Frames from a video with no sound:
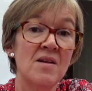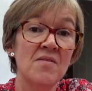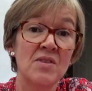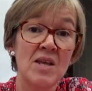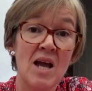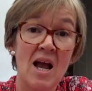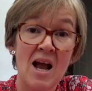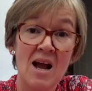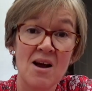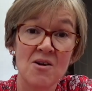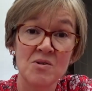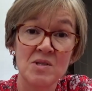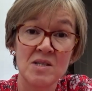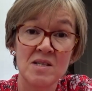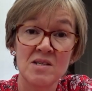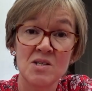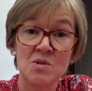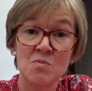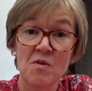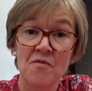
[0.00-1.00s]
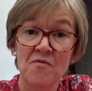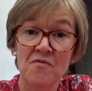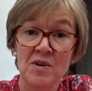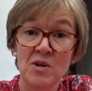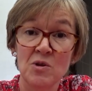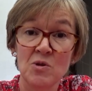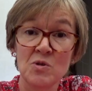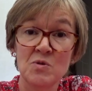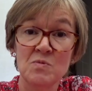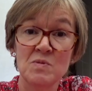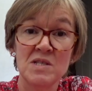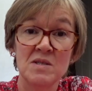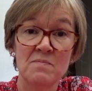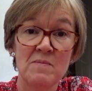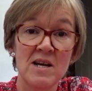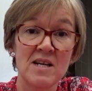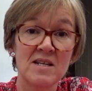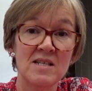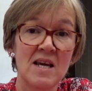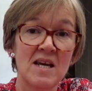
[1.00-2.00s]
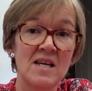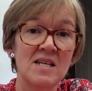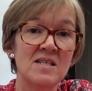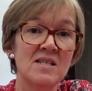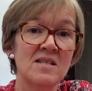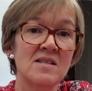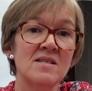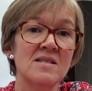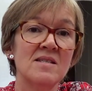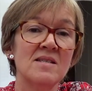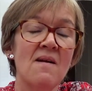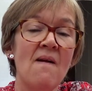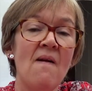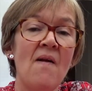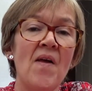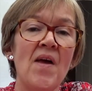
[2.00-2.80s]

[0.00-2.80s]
The houses were filled with spectators,